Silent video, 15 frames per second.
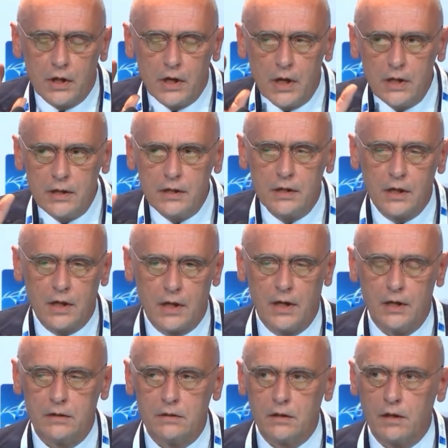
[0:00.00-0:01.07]

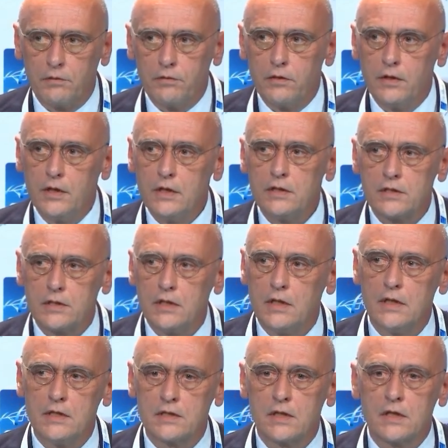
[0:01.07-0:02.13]
indicate that this
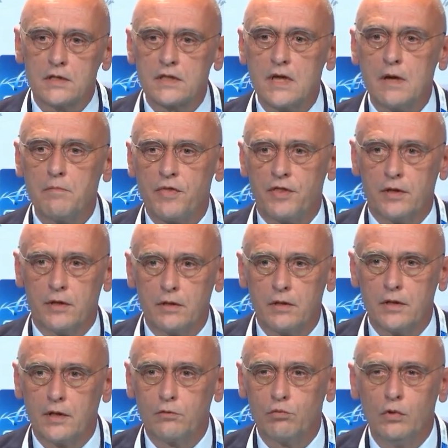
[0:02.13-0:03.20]
is something
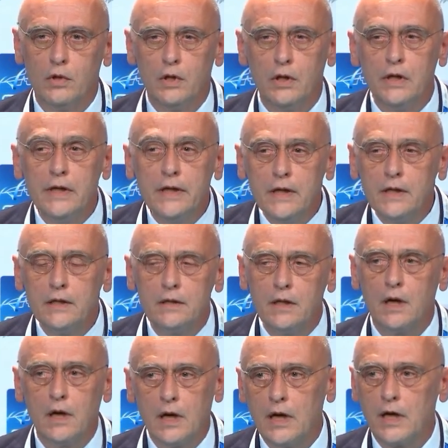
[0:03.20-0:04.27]
that will lead
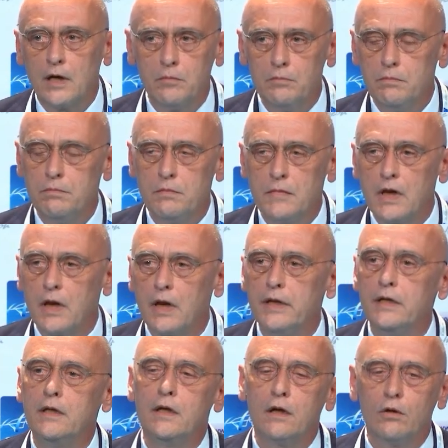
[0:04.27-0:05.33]
our
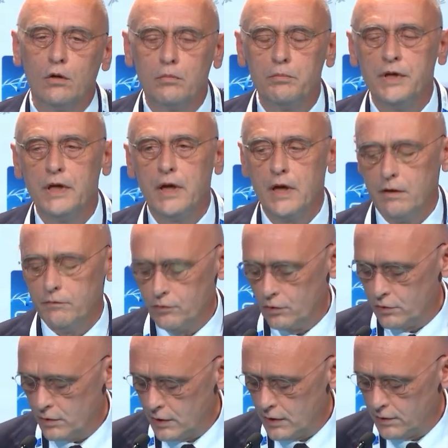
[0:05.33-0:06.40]
clinical
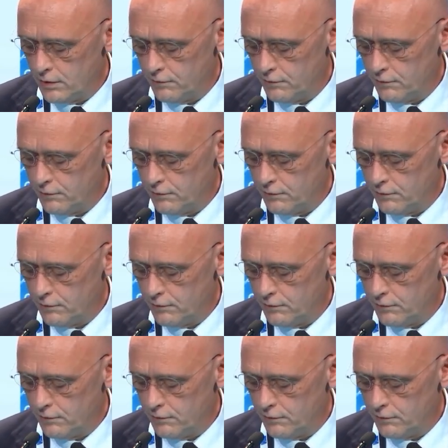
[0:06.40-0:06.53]
behavior in the